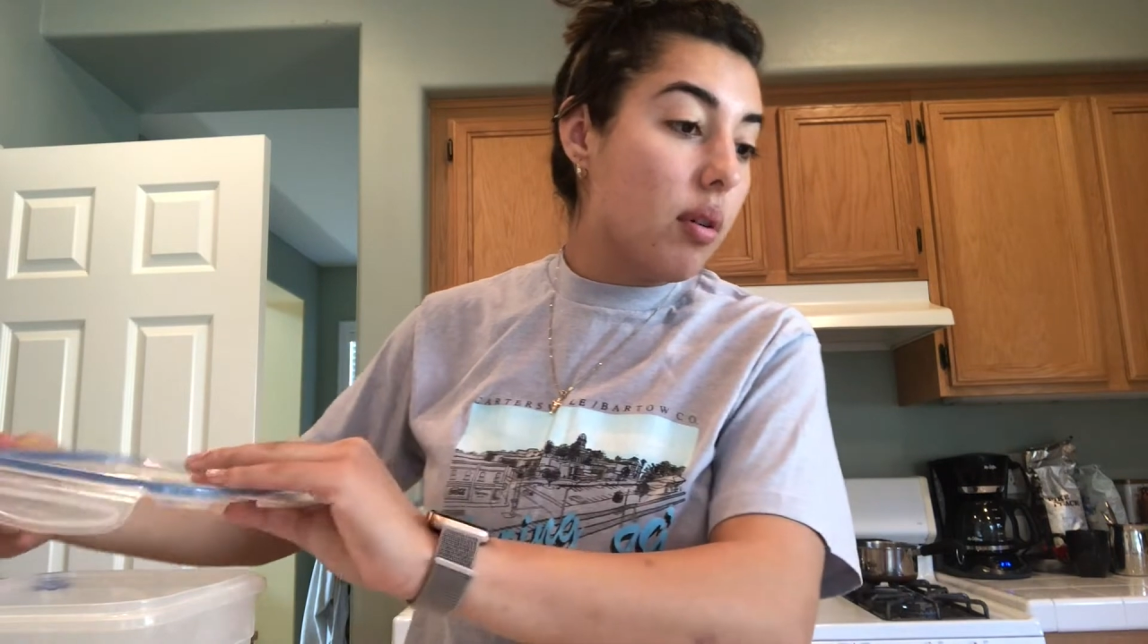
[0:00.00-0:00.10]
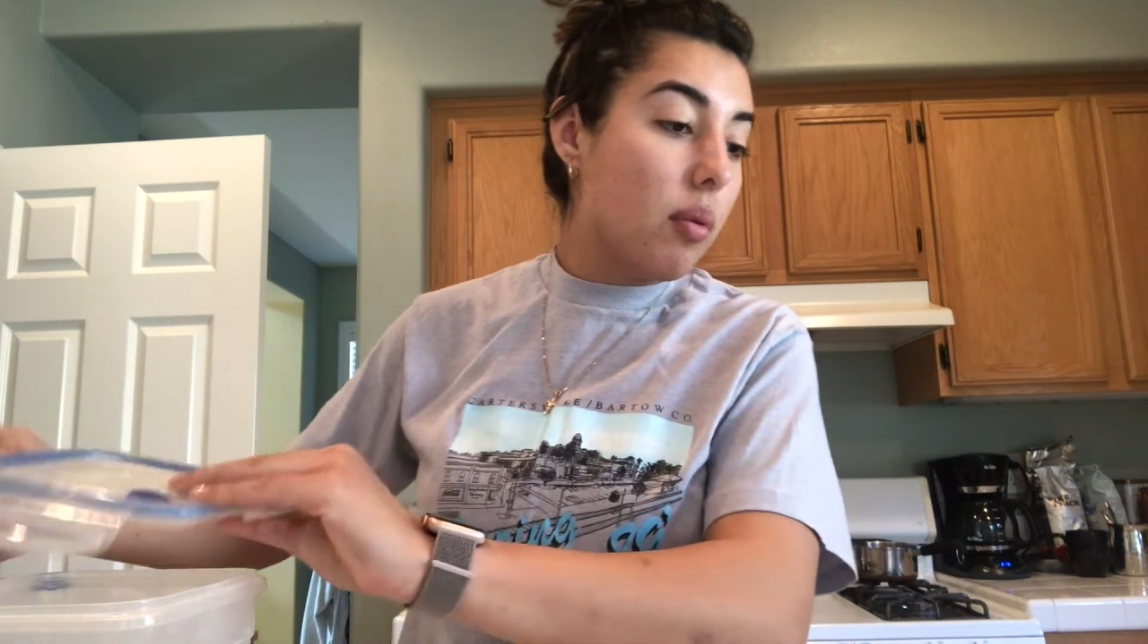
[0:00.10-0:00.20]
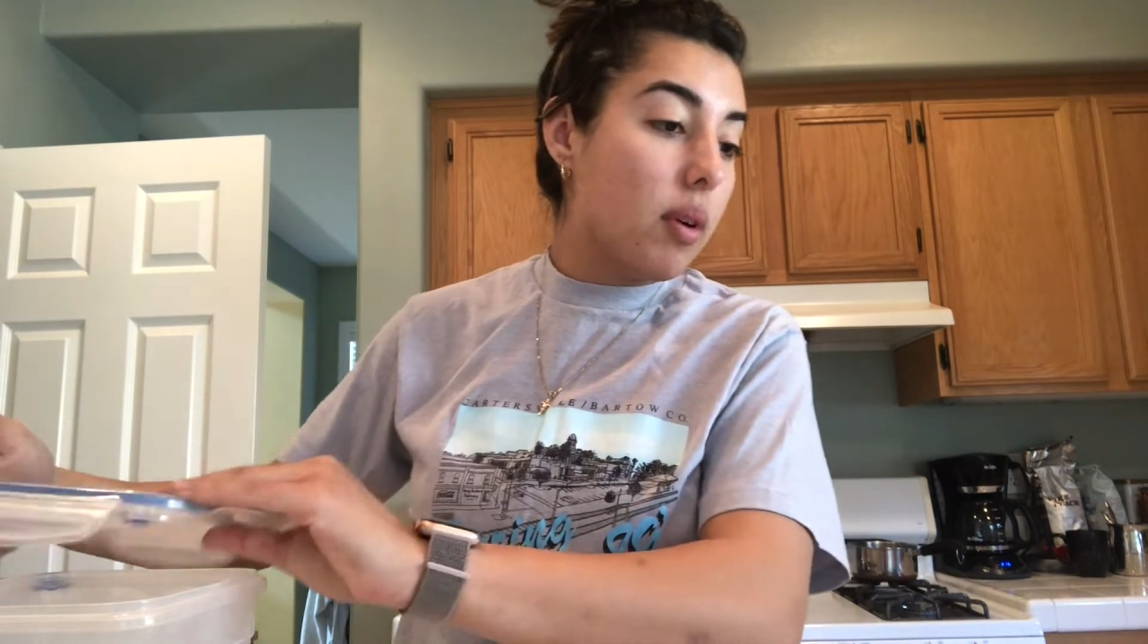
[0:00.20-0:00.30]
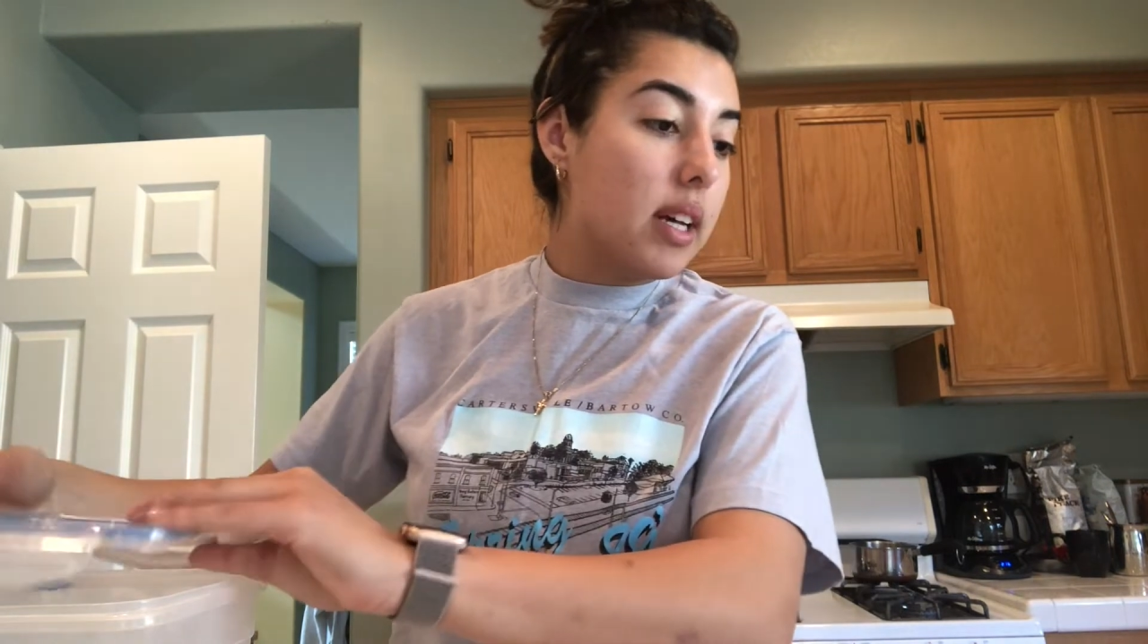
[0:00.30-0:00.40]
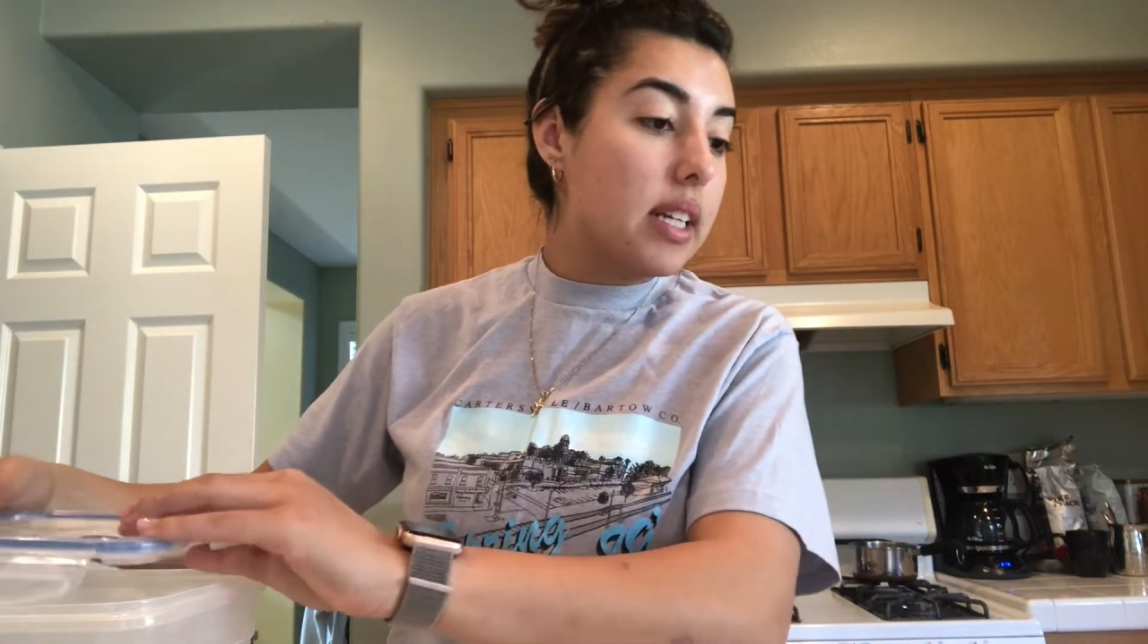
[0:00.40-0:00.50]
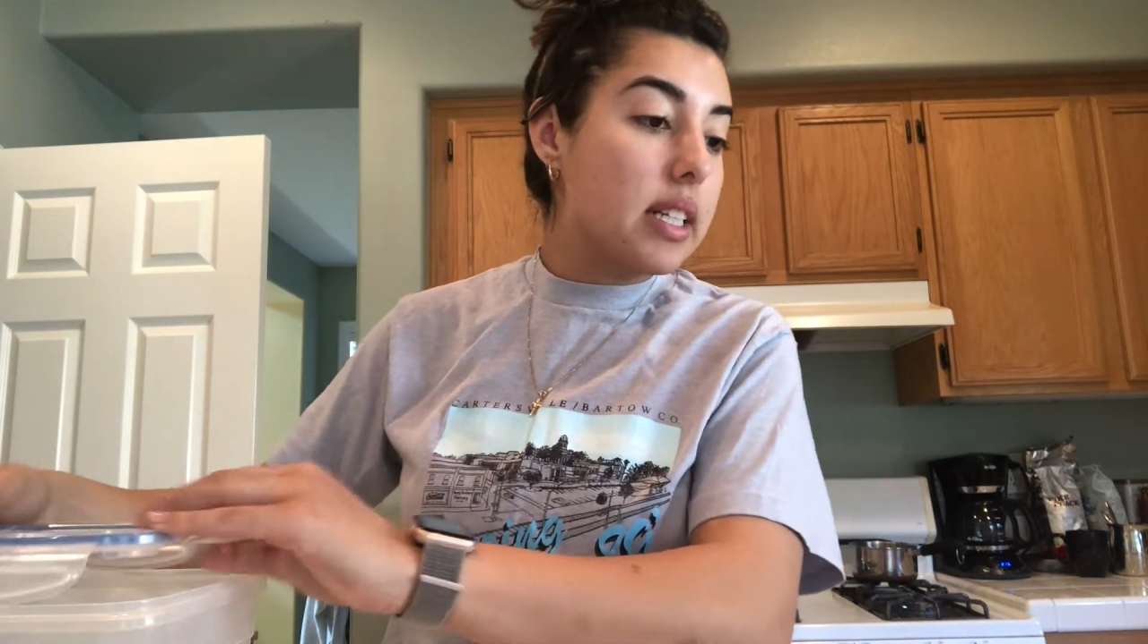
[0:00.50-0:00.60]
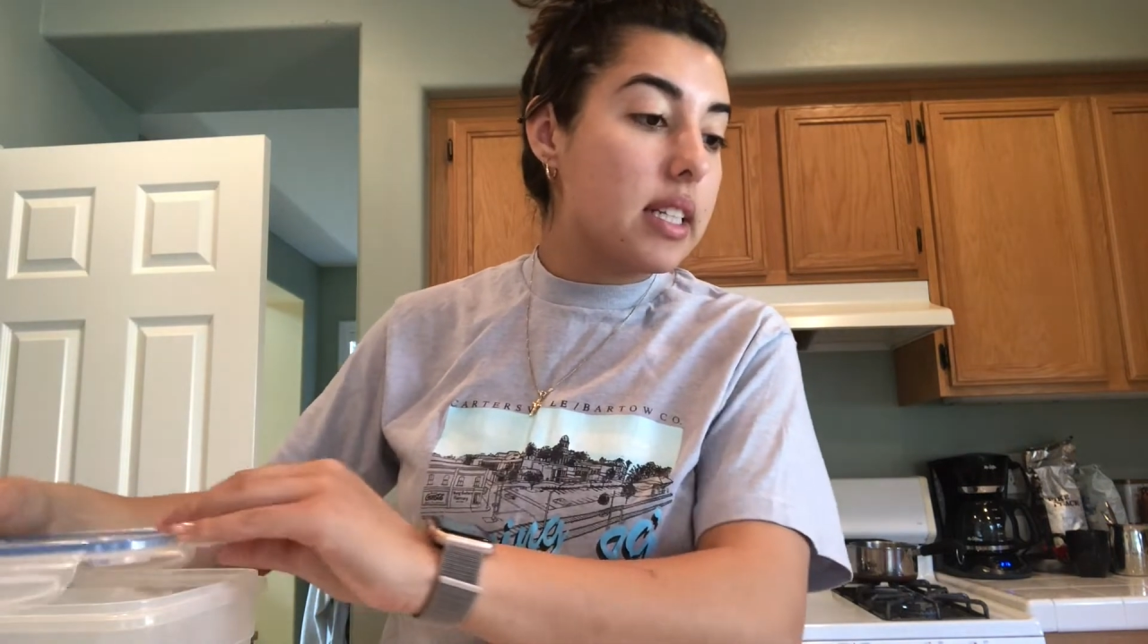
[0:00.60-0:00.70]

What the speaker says: 1